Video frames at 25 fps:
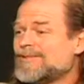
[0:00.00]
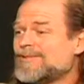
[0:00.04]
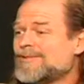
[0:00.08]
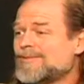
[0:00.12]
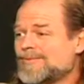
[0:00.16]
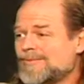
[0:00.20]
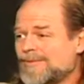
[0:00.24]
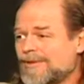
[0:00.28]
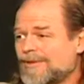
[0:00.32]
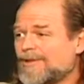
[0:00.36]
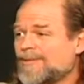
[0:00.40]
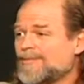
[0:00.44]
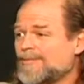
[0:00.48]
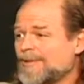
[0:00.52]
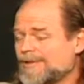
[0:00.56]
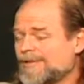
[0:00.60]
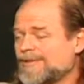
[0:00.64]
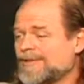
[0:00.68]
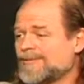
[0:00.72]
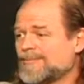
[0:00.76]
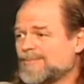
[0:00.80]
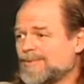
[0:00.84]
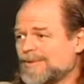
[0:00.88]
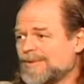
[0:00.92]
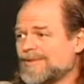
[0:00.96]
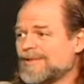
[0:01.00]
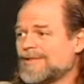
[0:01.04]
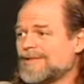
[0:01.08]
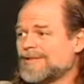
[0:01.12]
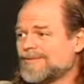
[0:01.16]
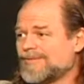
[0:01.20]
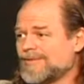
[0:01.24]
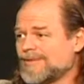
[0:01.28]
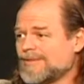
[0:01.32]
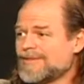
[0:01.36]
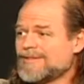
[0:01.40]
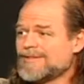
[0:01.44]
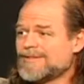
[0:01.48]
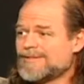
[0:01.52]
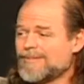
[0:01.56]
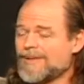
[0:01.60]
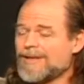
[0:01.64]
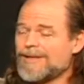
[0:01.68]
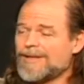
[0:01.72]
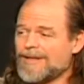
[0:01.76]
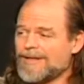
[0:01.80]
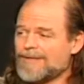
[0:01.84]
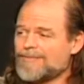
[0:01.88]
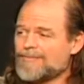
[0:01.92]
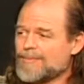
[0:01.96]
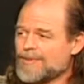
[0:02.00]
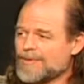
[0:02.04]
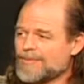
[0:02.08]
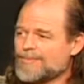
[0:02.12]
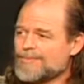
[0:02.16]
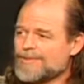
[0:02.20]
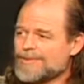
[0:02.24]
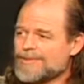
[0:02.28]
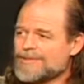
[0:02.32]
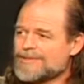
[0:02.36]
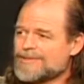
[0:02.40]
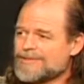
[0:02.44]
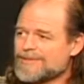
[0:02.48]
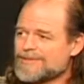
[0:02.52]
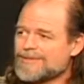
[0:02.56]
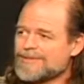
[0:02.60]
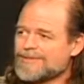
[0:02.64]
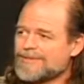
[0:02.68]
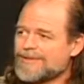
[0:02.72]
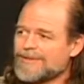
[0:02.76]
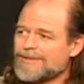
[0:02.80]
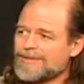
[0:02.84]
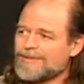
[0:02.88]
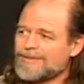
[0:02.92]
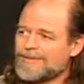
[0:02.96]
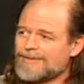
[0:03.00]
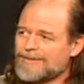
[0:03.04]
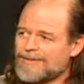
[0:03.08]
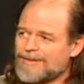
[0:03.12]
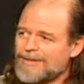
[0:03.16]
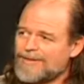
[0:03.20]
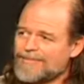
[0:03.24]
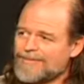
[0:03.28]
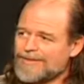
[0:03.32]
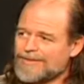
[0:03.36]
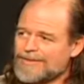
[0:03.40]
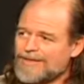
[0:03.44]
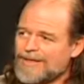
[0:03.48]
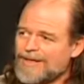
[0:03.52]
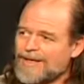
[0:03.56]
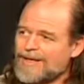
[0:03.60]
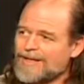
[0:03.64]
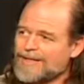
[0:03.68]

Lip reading: do very much believe it is my life purpose, that I've